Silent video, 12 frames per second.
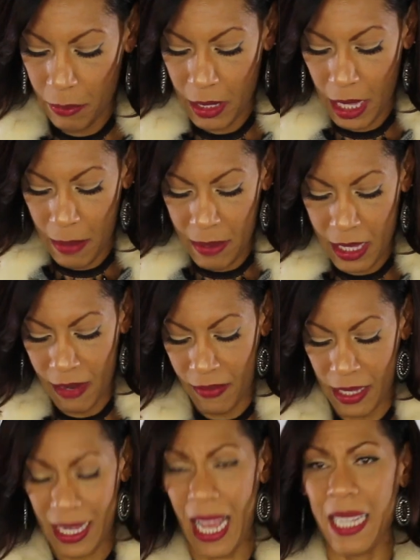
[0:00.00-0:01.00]
But I believe
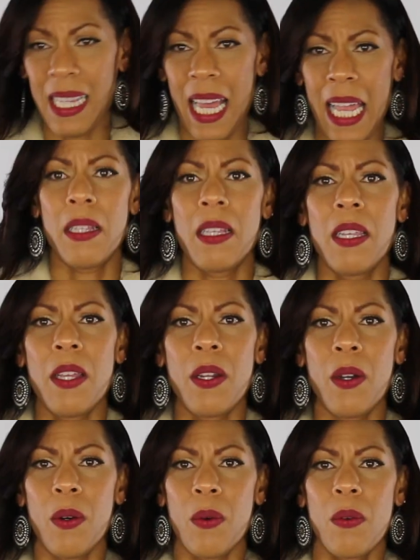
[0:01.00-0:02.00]
this has like, you
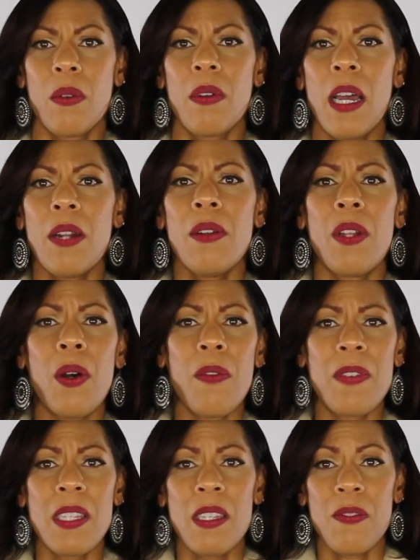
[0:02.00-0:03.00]
know, I don't know
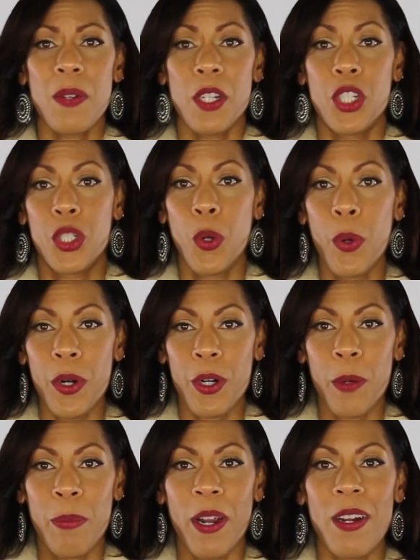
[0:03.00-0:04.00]
if this is for a
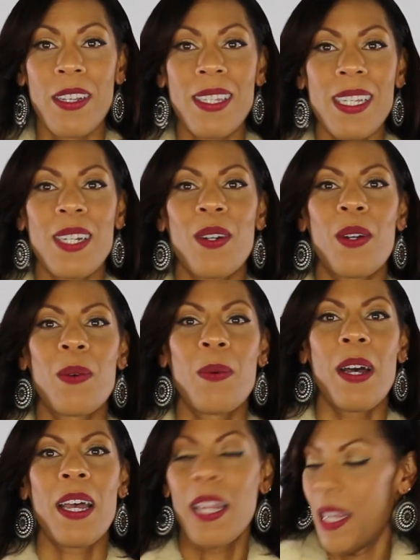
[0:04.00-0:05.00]
shorter person or
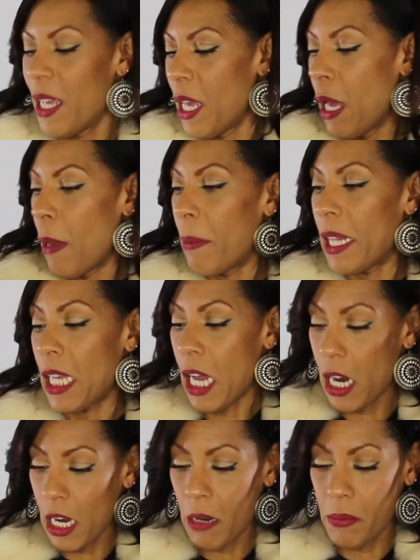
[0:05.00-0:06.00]
what, but
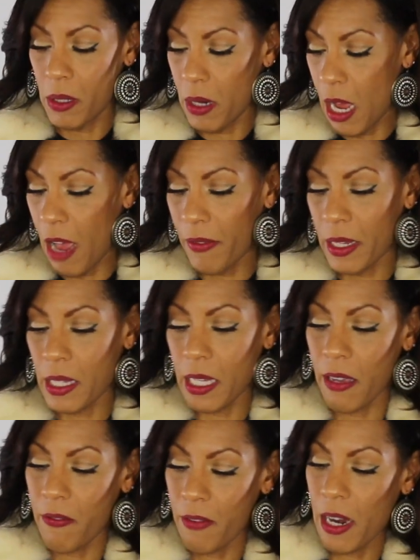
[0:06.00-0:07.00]
the arms are
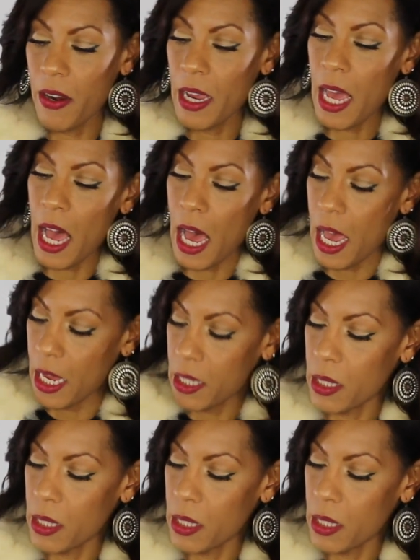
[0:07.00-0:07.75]
obviously very high.